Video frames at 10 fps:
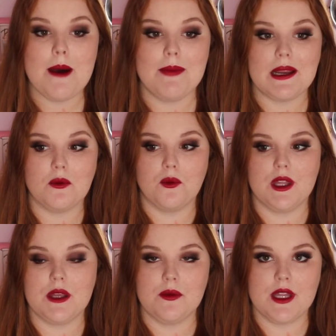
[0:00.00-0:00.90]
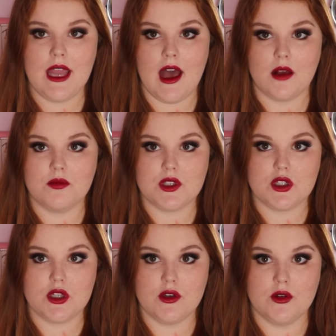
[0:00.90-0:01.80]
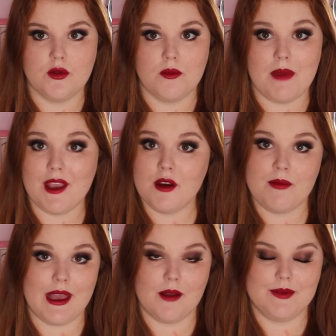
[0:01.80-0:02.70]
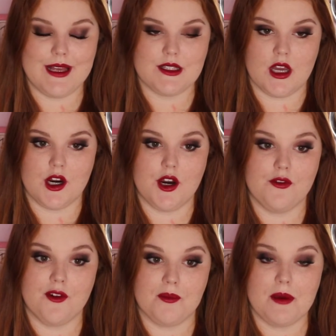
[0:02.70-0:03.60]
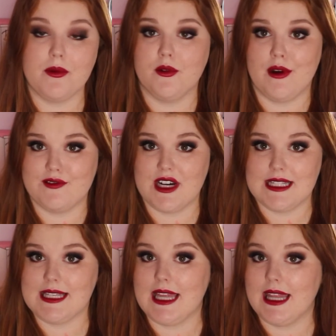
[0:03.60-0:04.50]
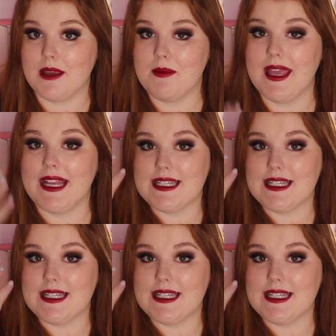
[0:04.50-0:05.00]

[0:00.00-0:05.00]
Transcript: but it really, really helps to make your makeup last longer for people who have dry skin like me.